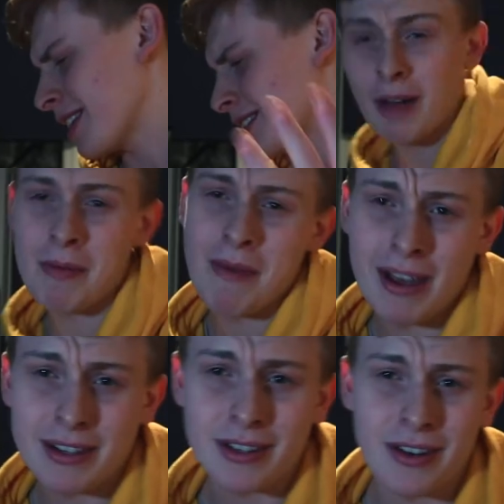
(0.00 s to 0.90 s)
Anticip I'm a
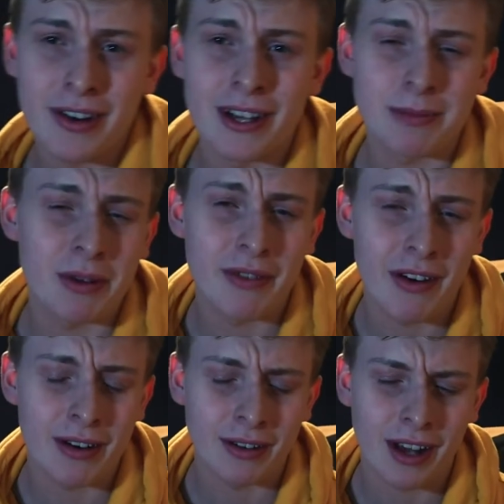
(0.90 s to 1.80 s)
mess, sorry, it's been a
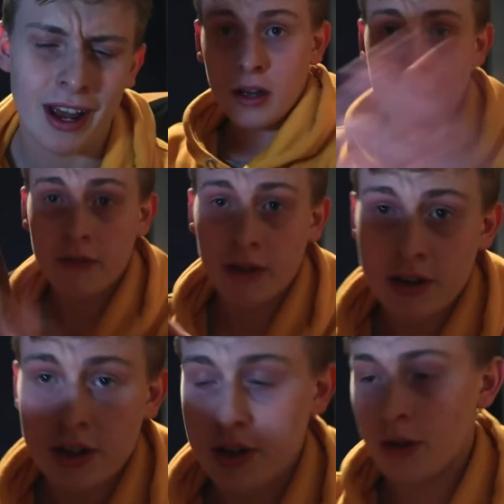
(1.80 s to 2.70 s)
very long day. I never
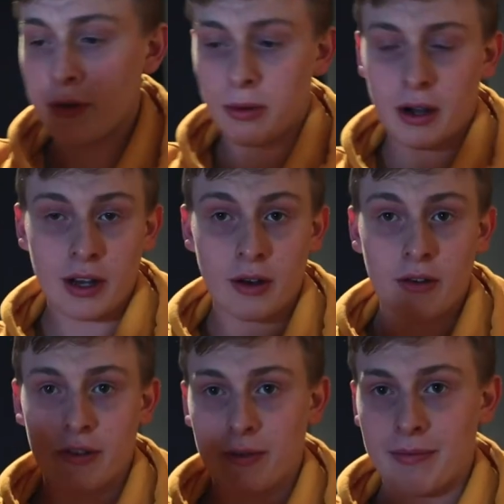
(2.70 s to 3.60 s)
actually showed what I
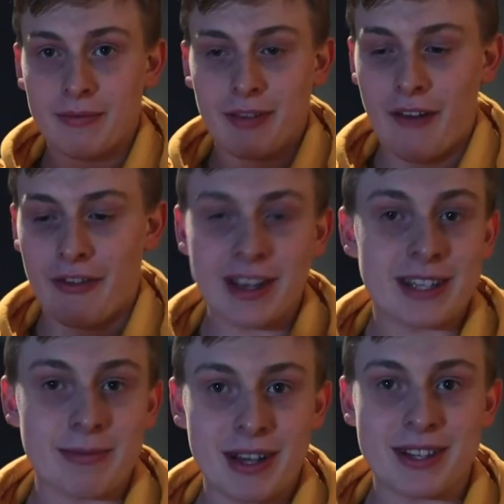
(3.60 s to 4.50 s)
got from Fat
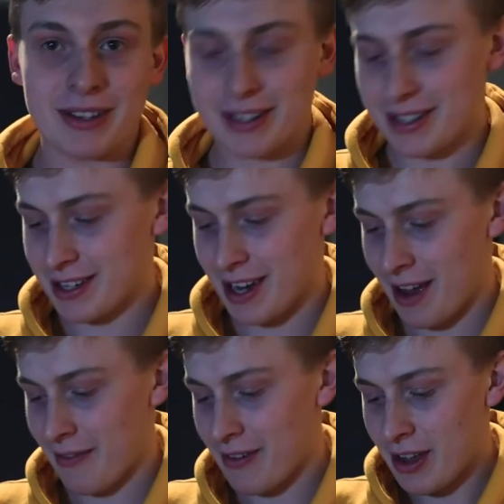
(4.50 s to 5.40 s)
Face, my socks.
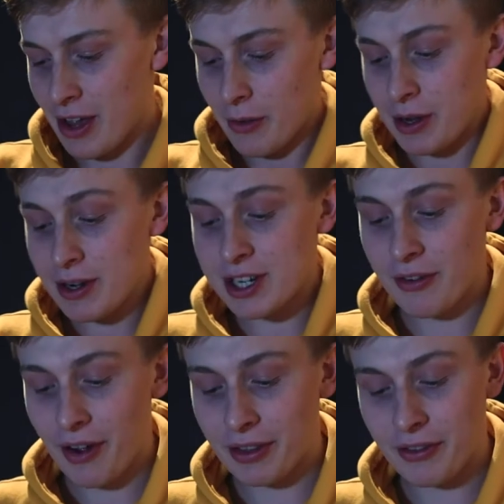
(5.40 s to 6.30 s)
Um, we actually
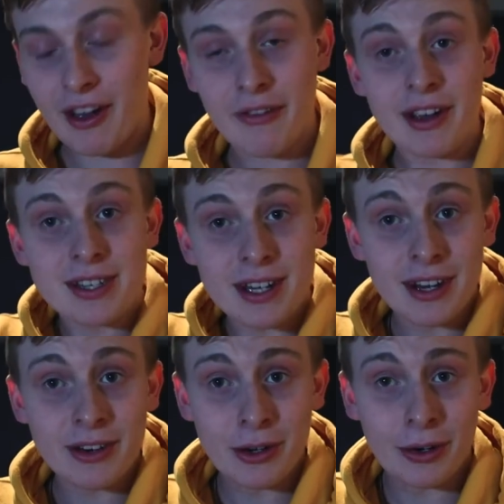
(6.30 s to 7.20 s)
found the Fat Face
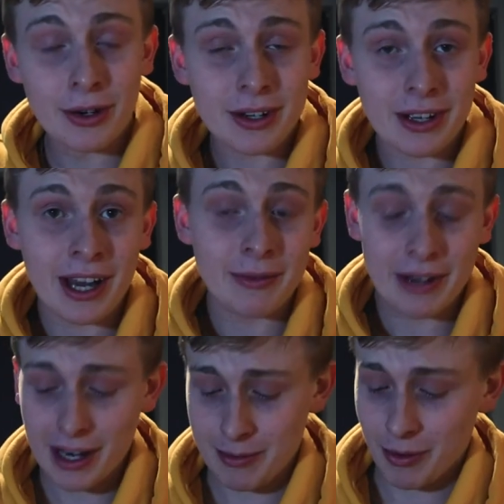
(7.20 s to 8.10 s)
in York, and
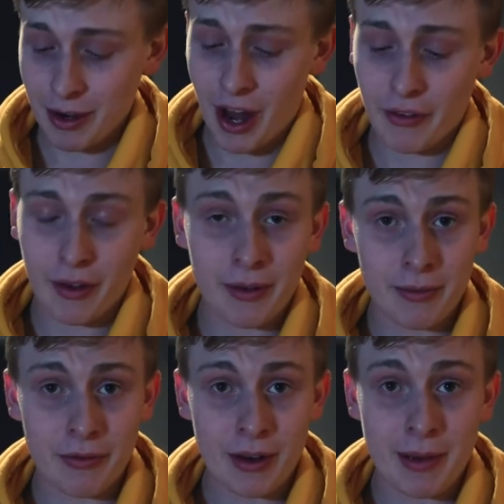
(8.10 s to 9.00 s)
we only bought another
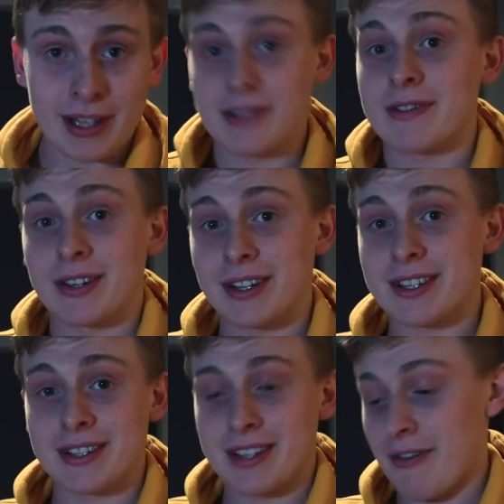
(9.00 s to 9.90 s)
three pairs of socks
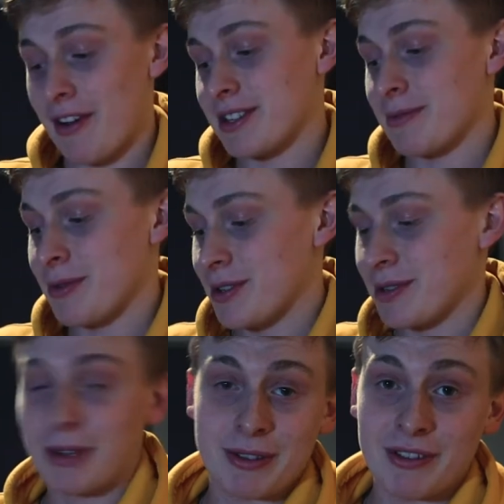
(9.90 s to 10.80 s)
because I found some
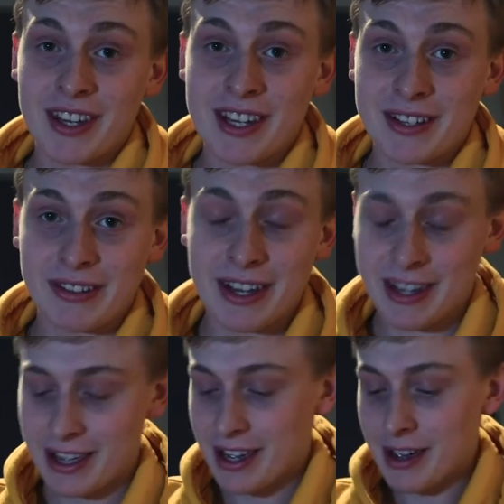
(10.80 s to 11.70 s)
awesome ones with geese in it.
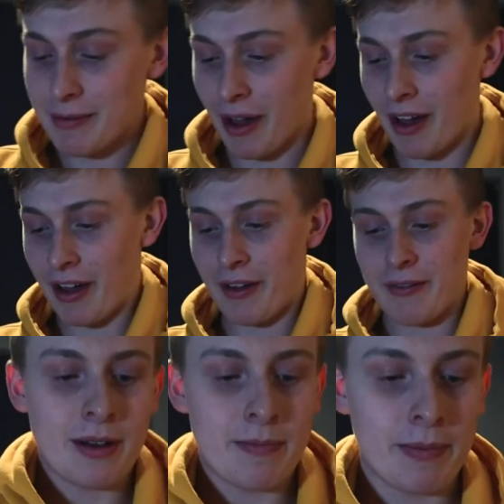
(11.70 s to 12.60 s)
But um,
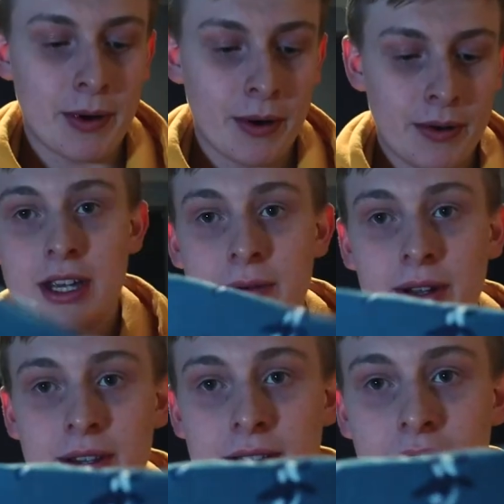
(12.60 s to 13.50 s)
so I bought these
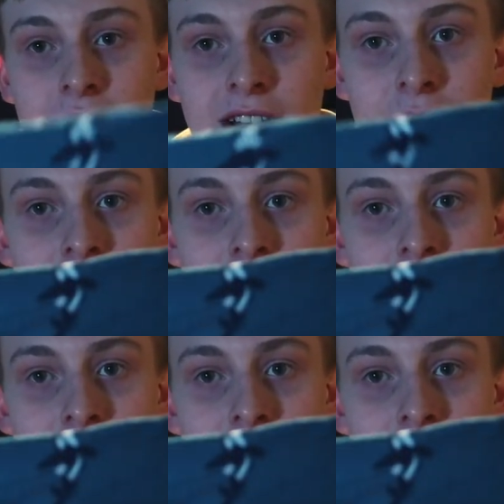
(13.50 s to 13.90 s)
ones, little